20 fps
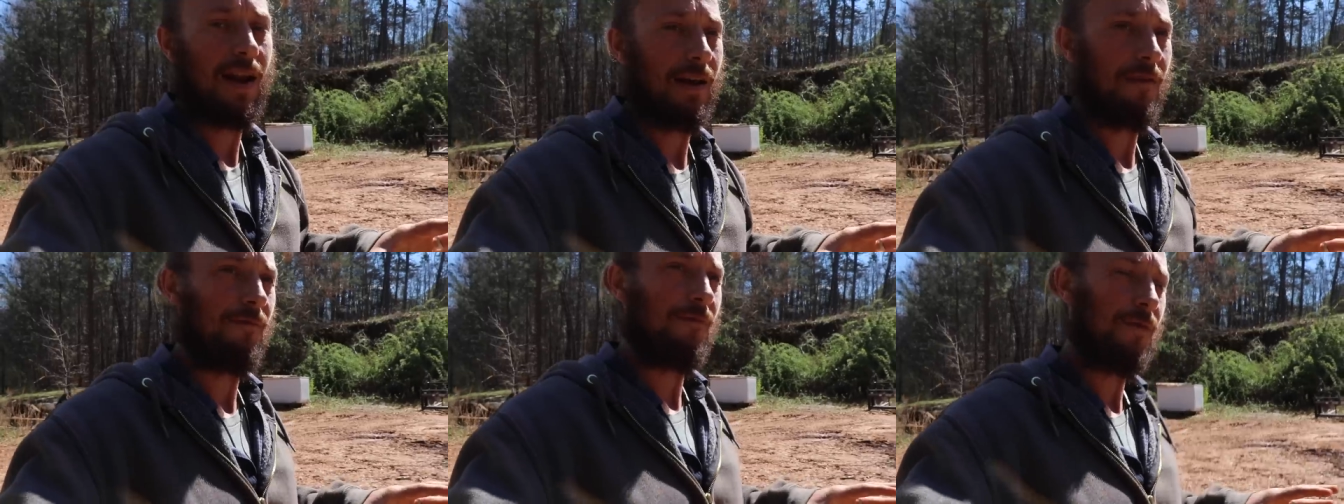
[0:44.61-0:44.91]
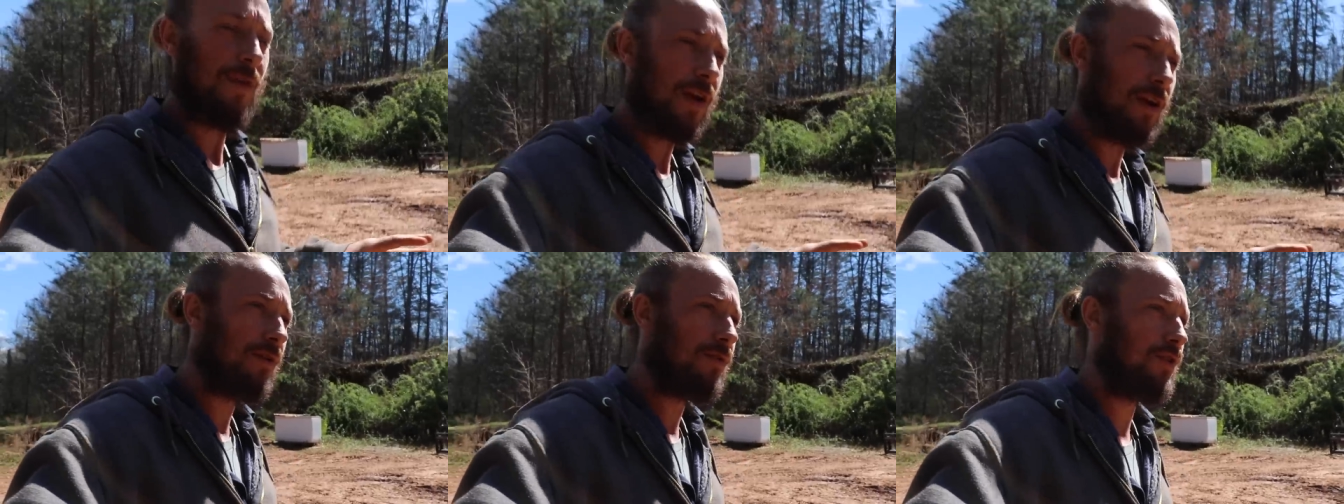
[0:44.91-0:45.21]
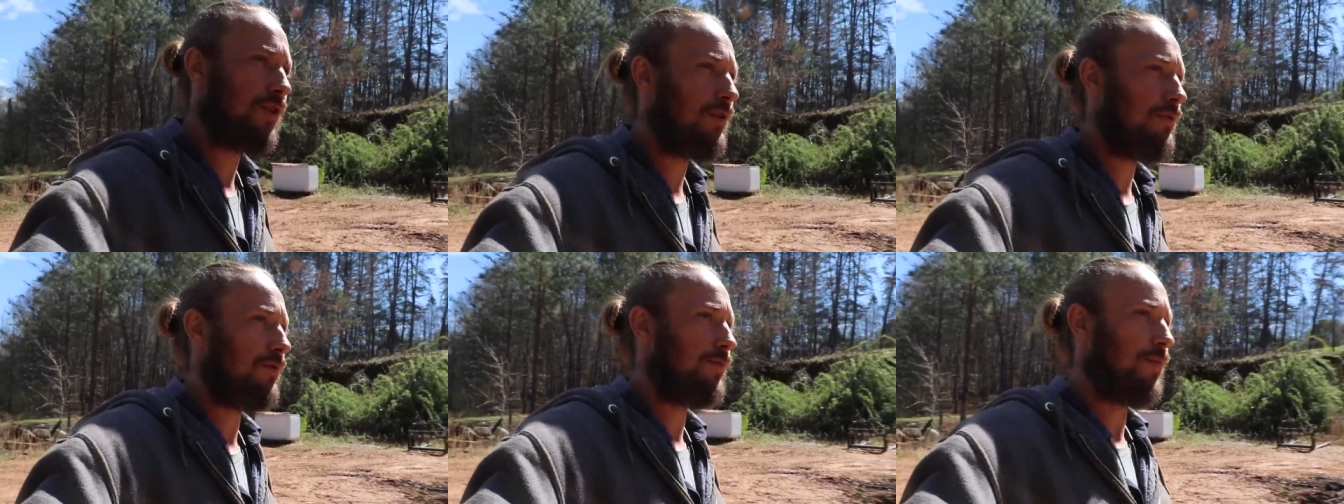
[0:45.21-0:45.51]
and I
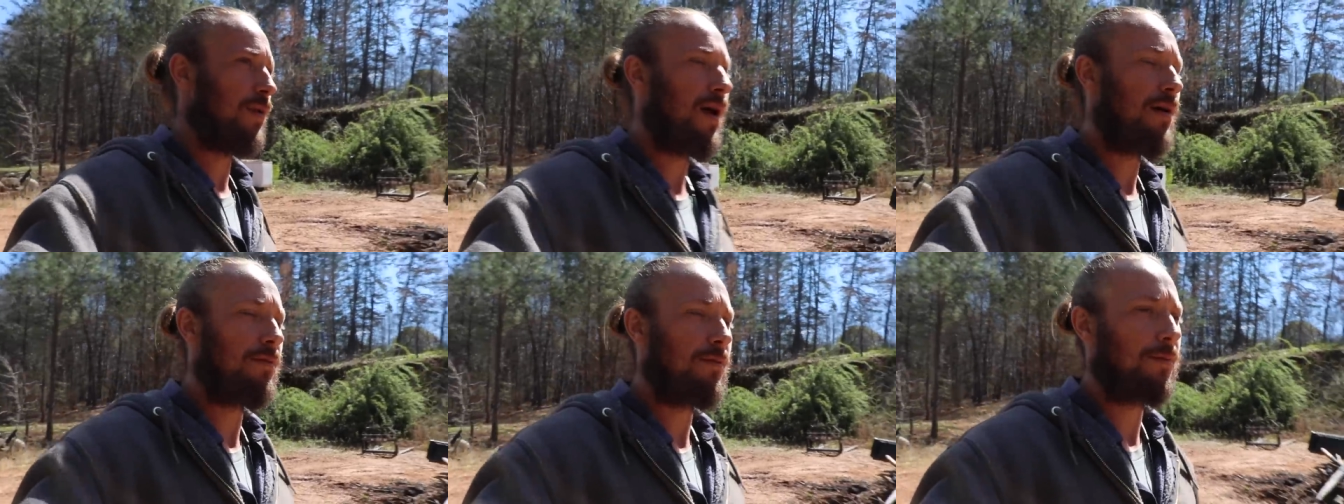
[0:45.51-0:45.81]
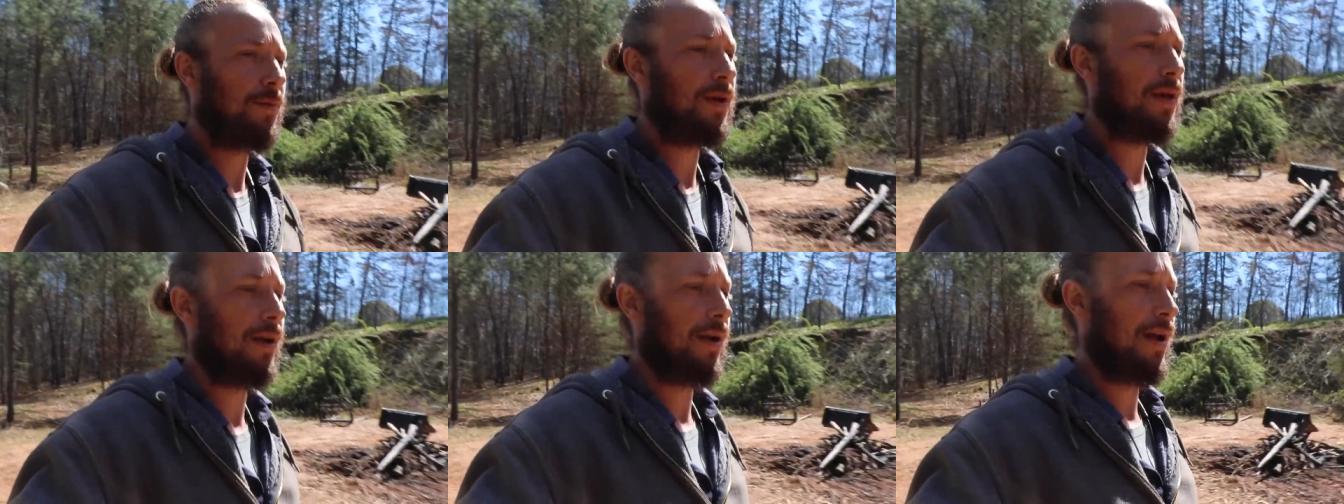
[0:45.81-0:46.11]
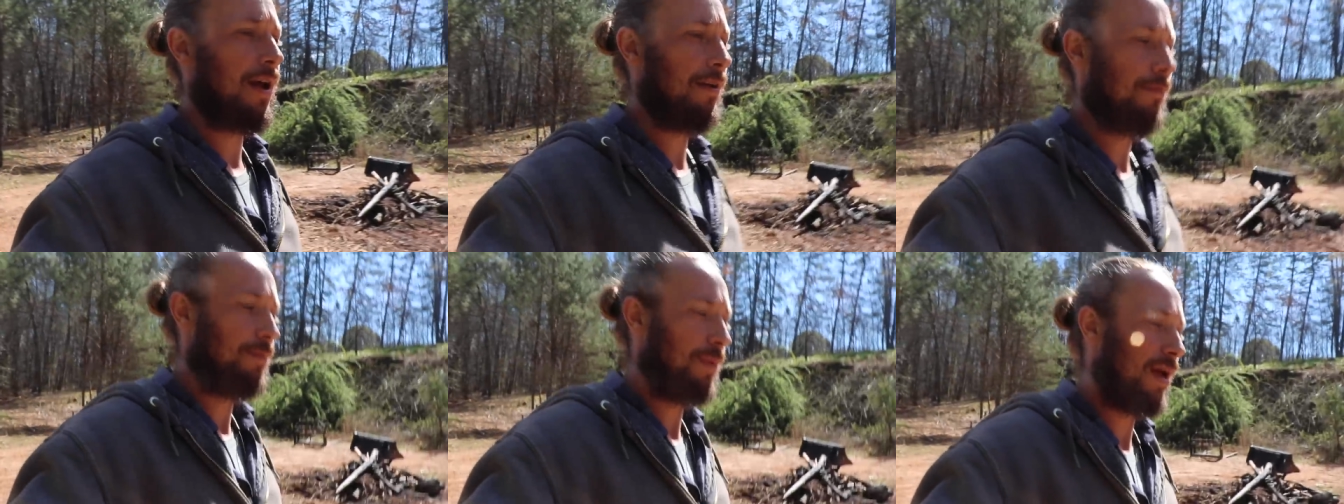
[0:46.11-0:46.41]
figured she was probably gonna
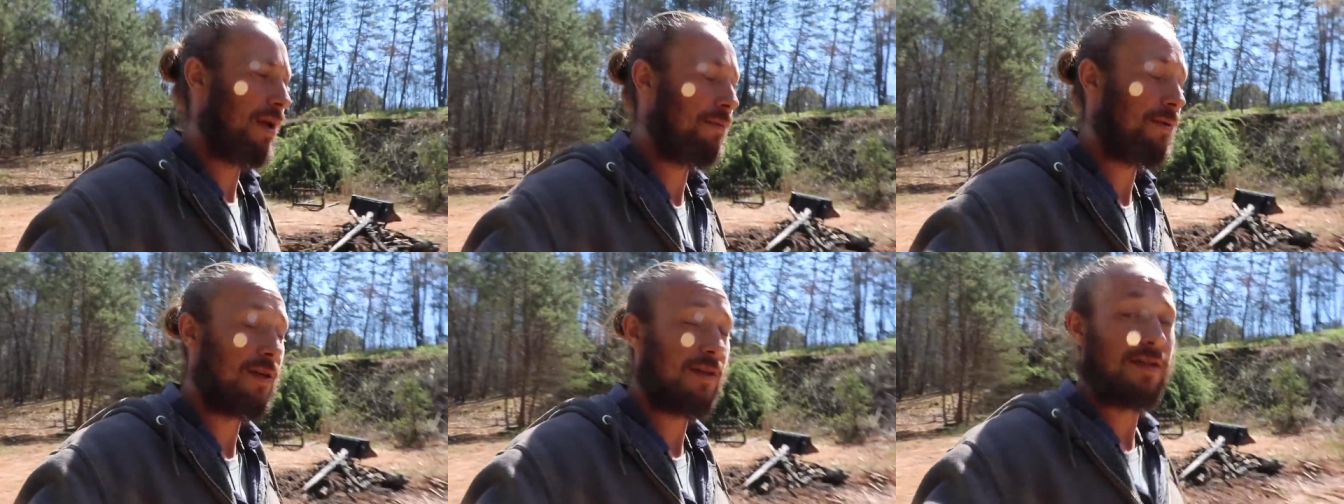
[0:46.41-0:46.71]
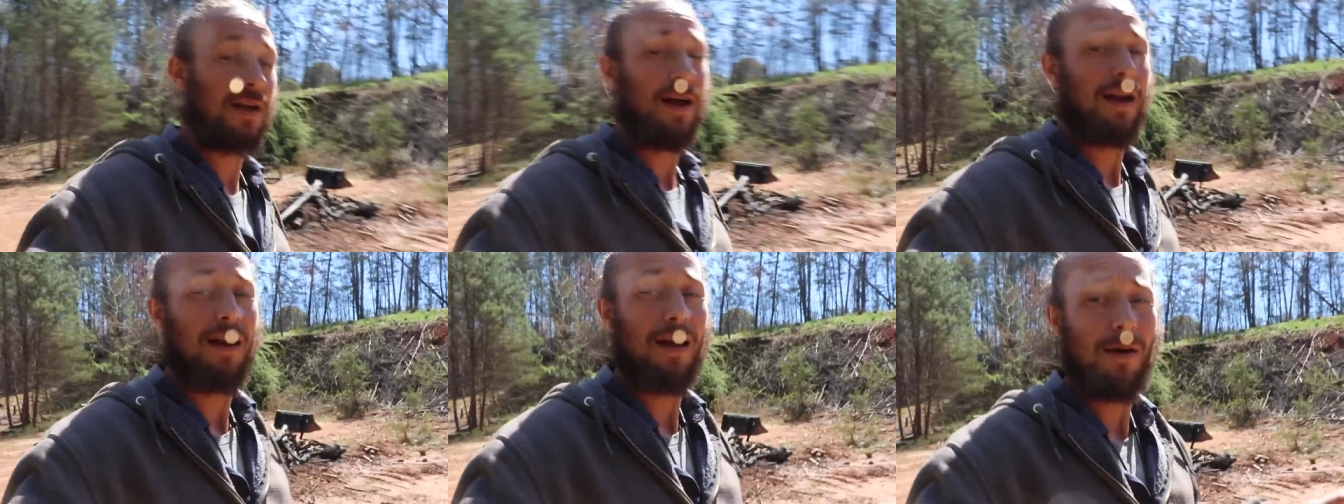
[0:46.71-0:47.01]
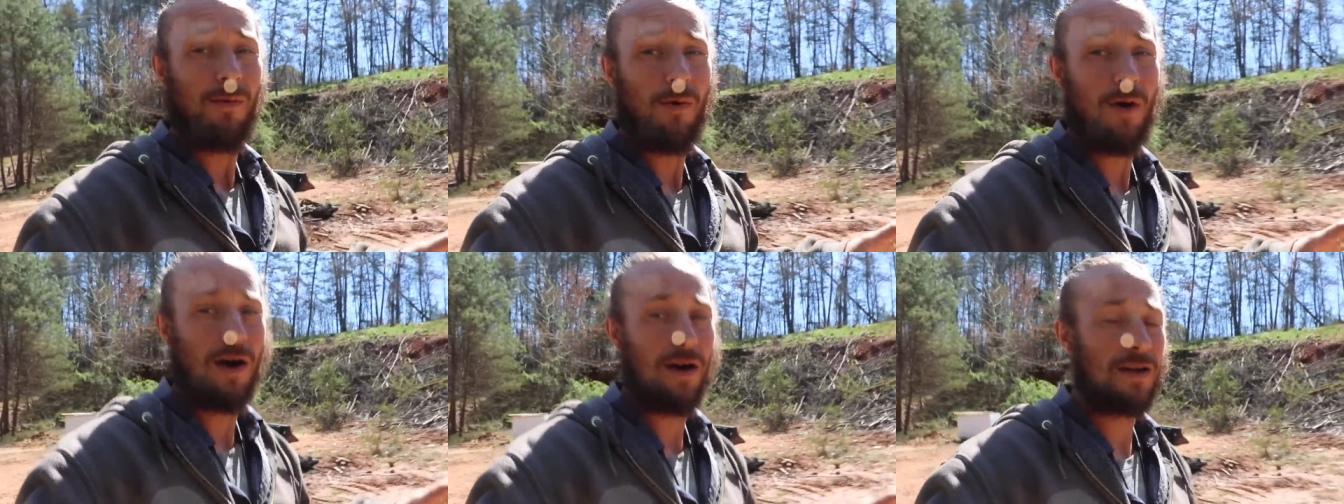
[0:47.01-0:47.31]
have babies and
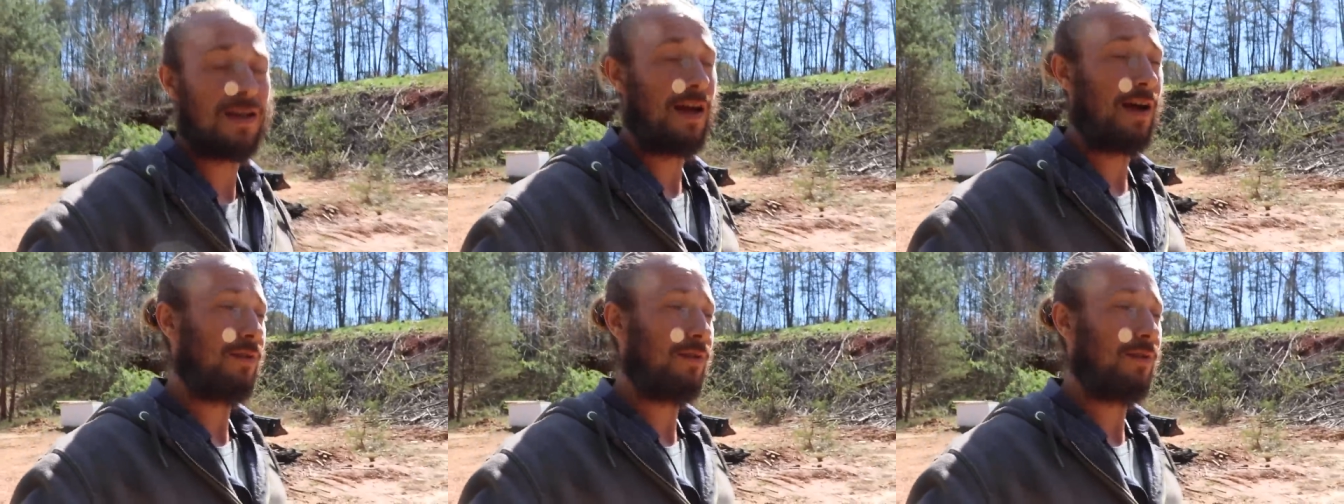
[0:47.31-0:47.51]
I walked